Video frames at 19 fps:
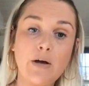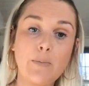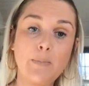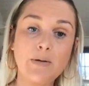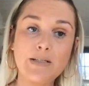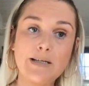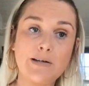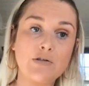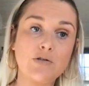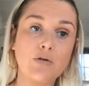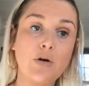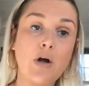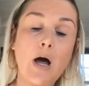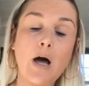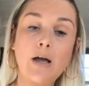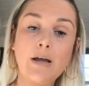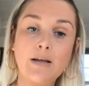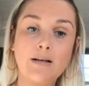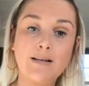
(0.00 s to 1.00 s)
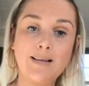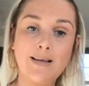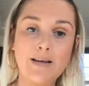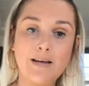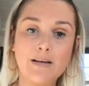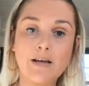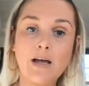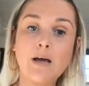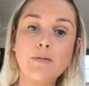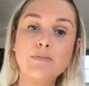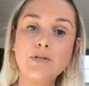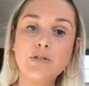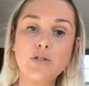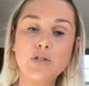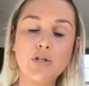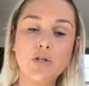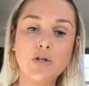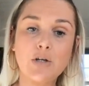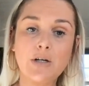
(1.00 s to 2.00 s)
a potential client comes
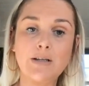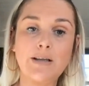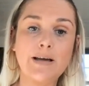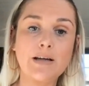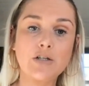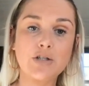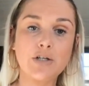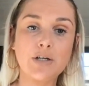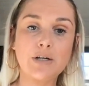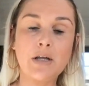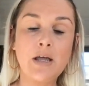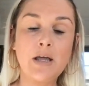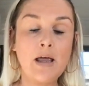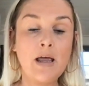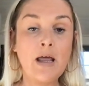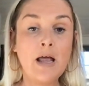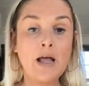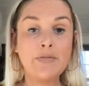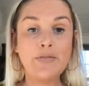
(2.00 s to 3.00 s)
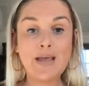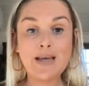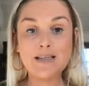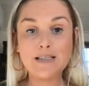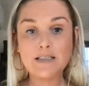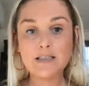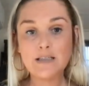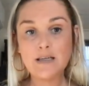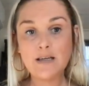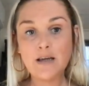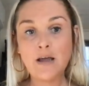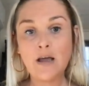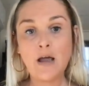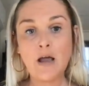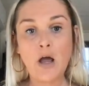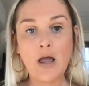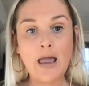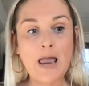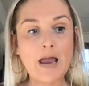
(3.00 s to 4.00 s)
to your collection, they see
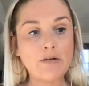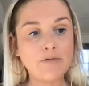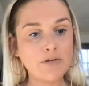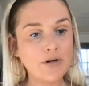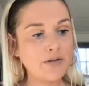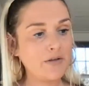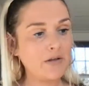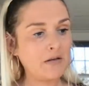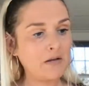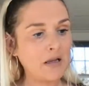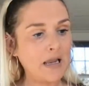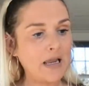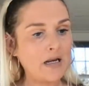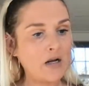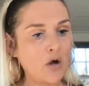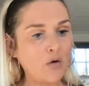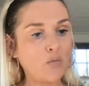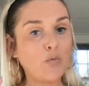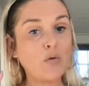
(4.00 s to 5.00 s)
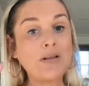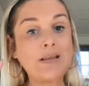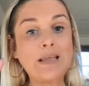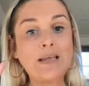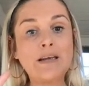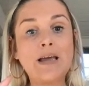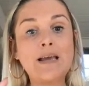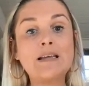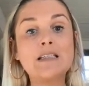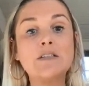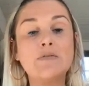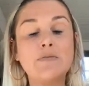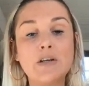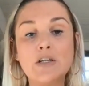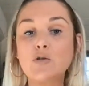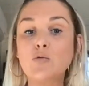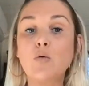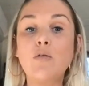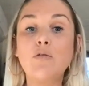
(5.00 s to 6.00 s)
everything in a really nice
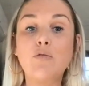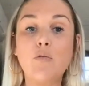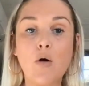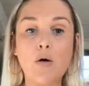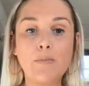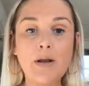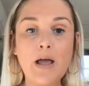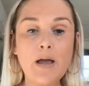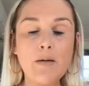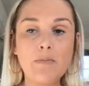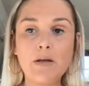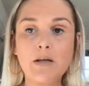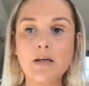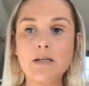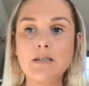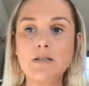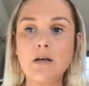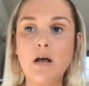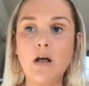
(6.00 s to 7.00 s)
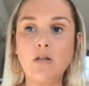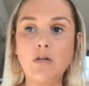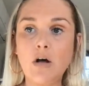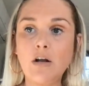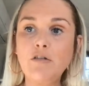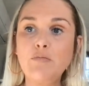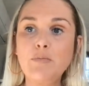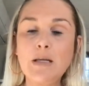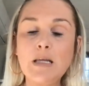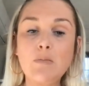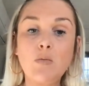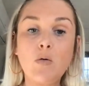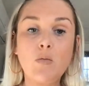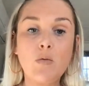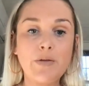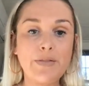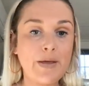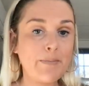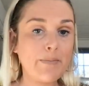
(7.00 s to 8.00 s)
visual format, because a lot of people,
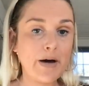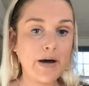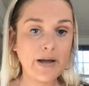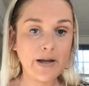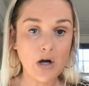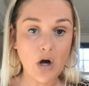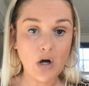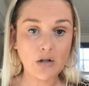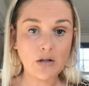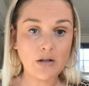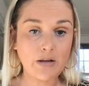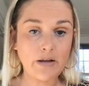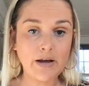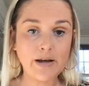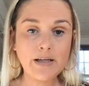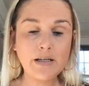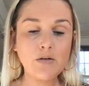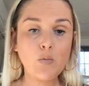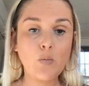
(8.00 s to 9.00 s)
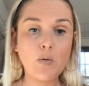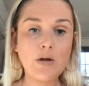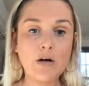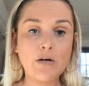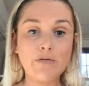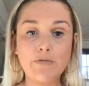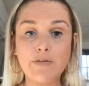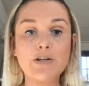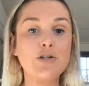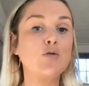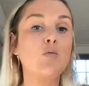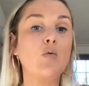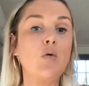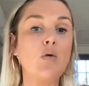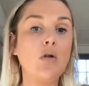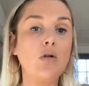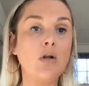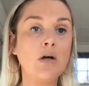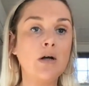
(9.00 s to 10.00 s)
when they buy online, we are
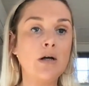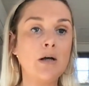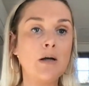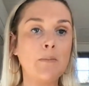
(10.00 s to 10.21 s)
visual